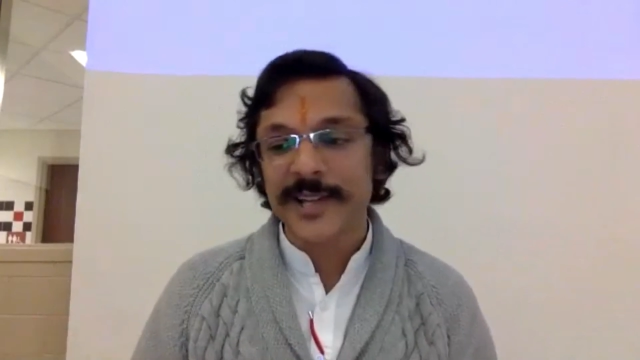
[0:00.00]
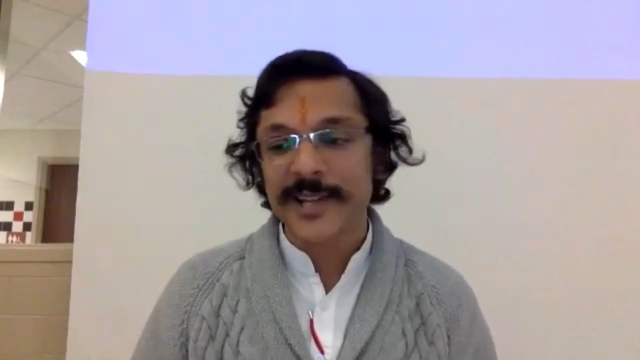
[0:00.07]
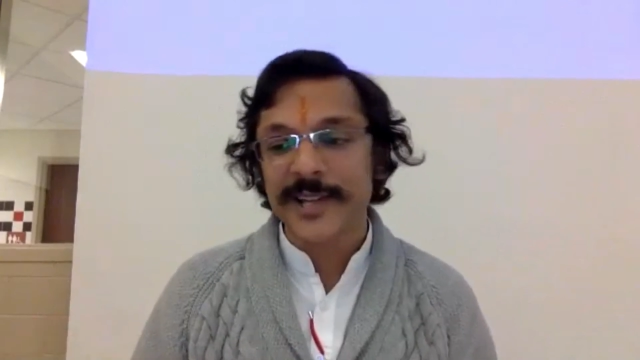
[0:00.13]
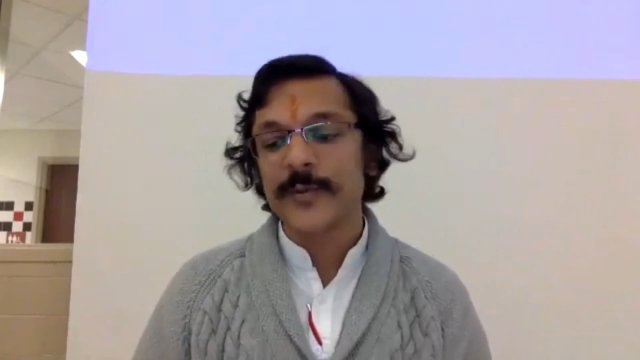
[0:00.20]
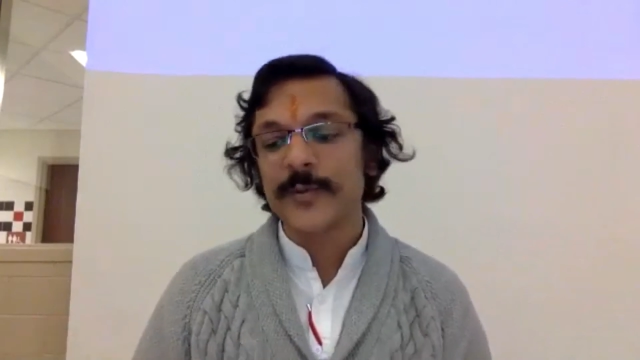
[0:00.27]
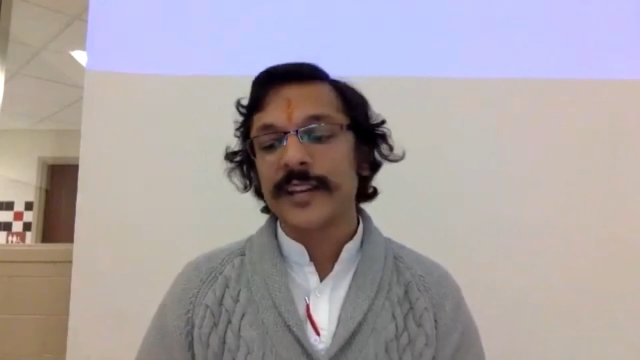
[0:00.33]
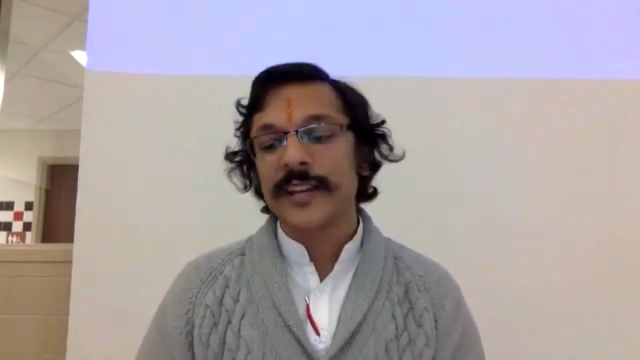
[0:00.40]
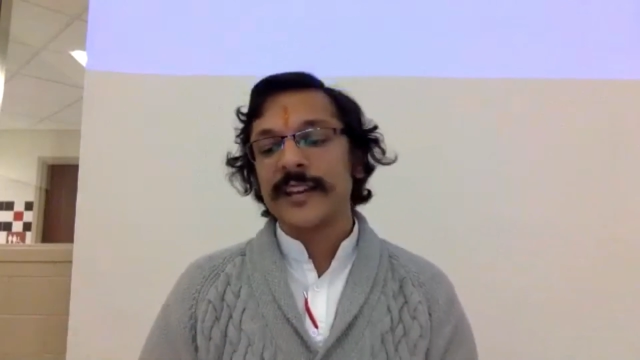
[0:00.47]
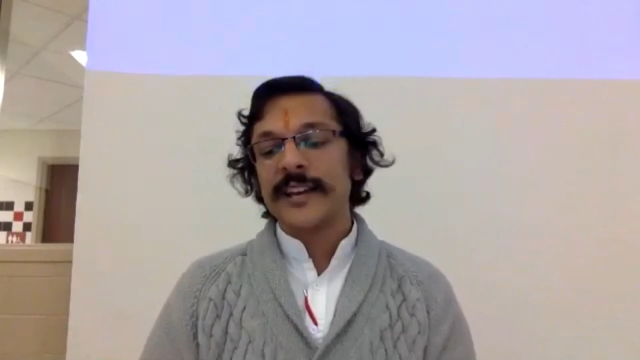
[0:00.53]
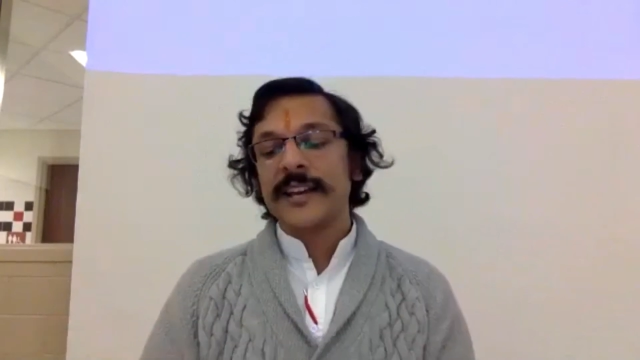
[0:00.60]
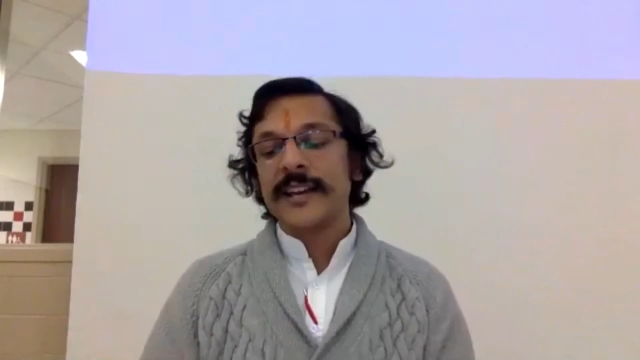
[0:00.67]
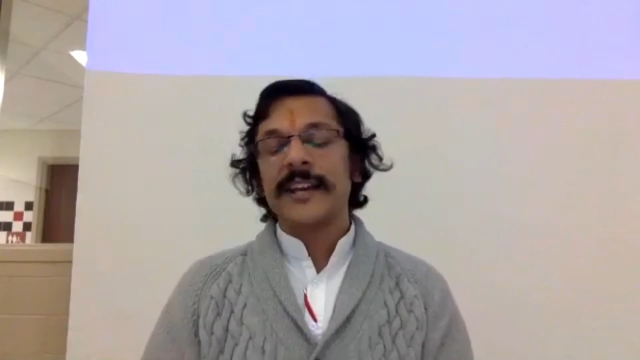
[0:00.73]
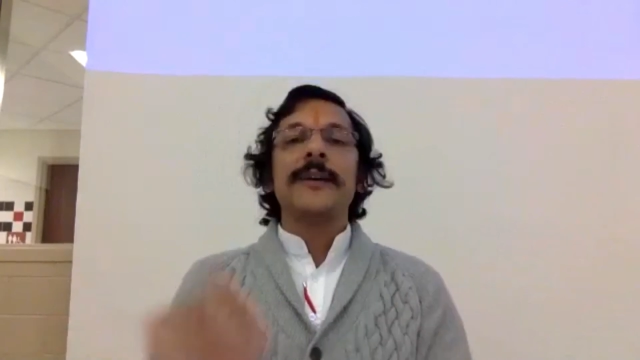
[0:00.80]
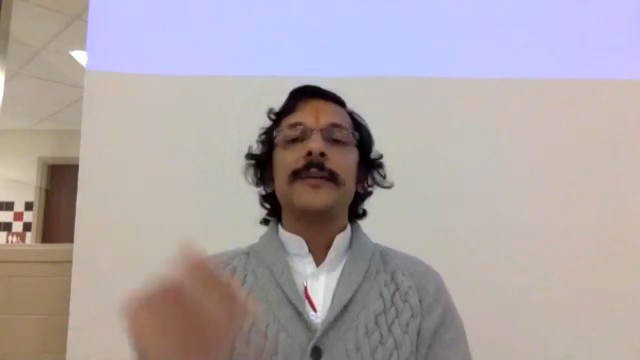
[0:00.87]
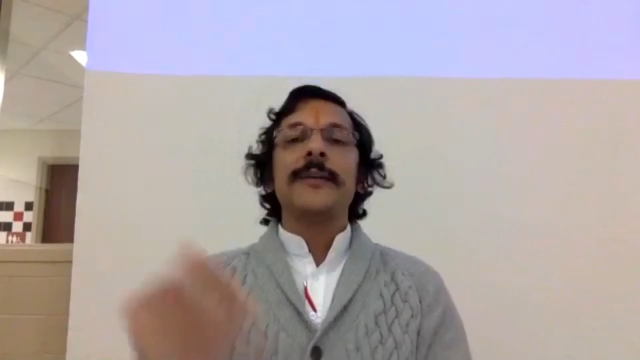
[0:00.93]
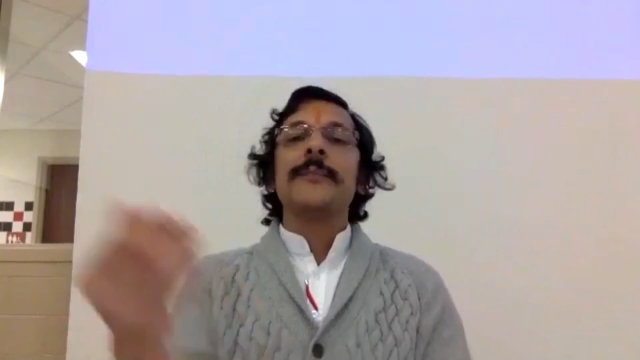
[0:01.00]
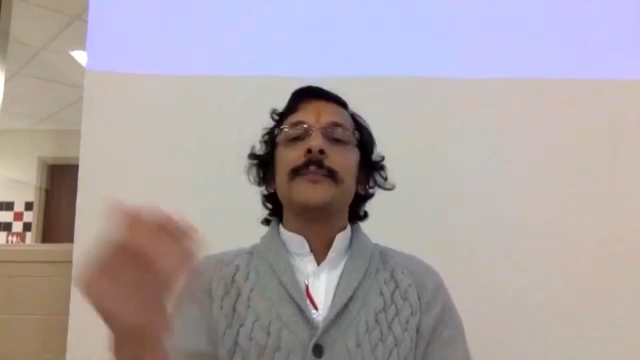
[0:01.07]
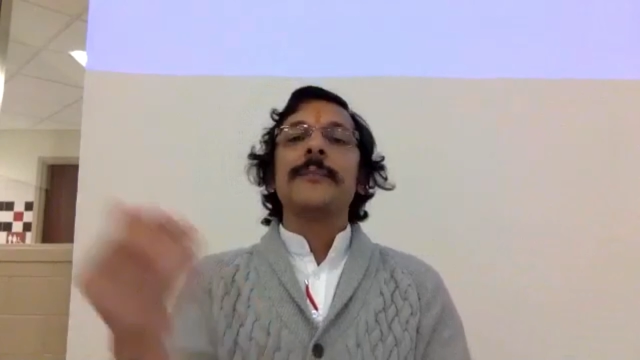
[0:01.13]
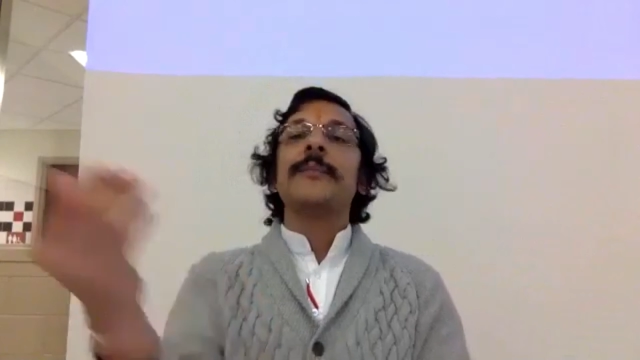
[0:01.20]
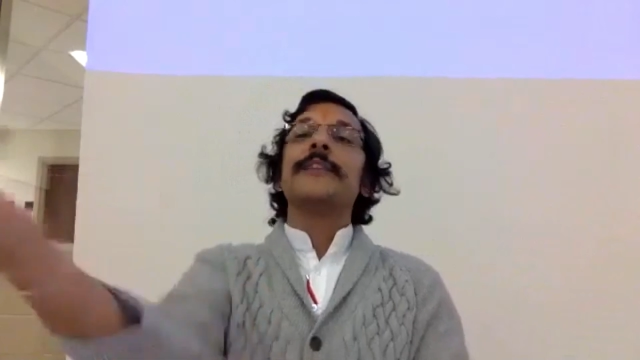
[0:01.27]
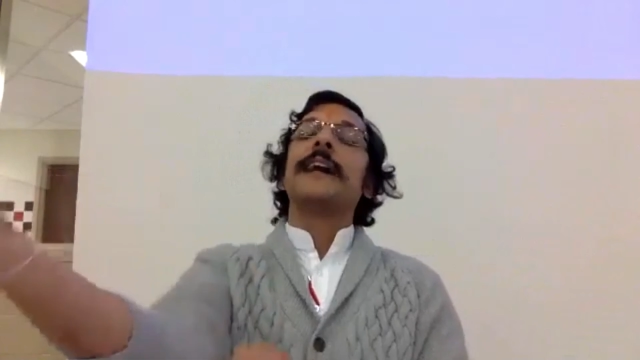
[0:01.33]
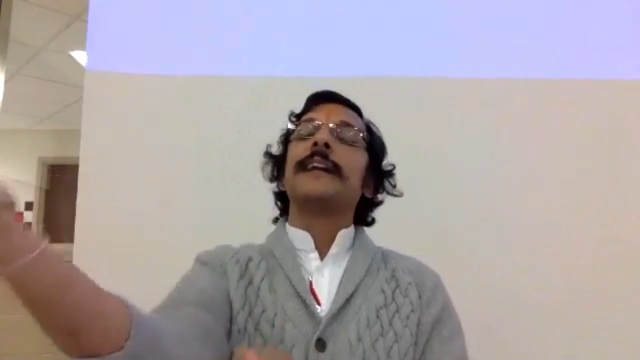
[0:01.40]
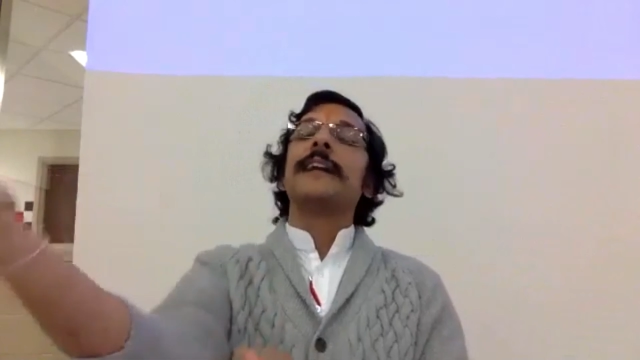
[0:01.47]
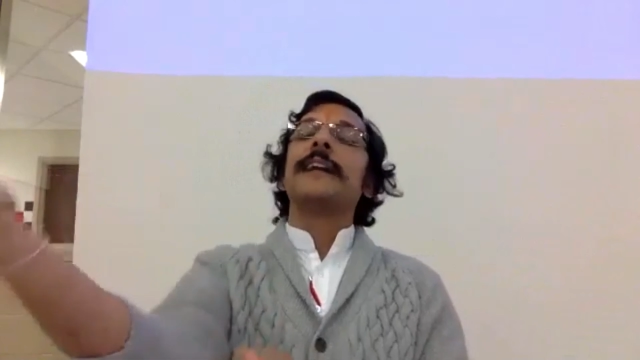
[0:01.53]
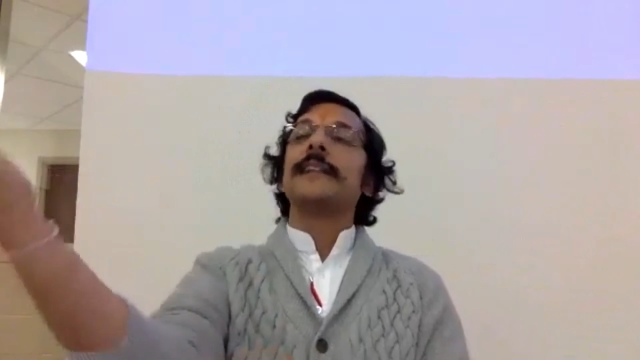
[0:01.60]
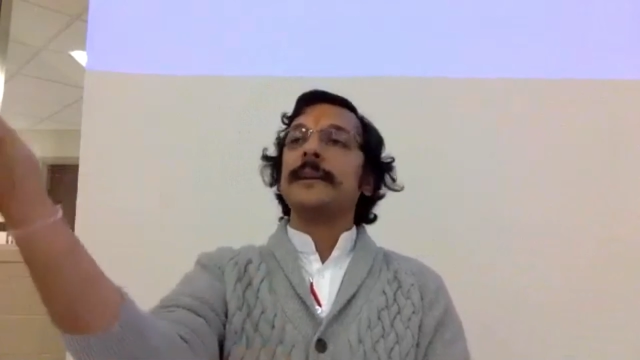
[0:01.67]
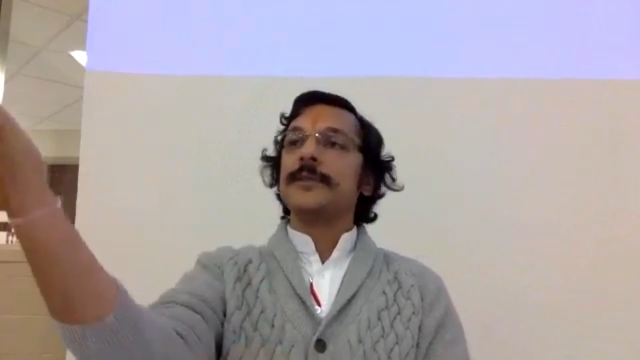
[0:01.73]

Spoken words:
but he finally just puts his hand and